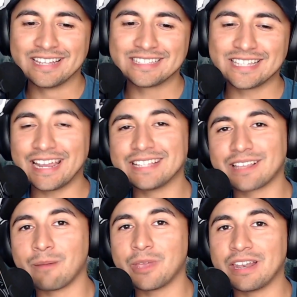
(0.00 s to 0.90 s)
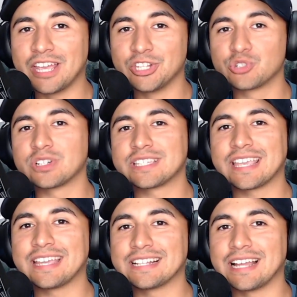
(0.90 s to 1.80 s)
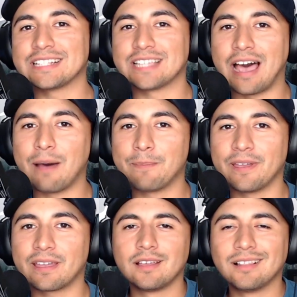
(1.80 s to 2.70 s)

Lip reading: Today is going to be an interesting topic.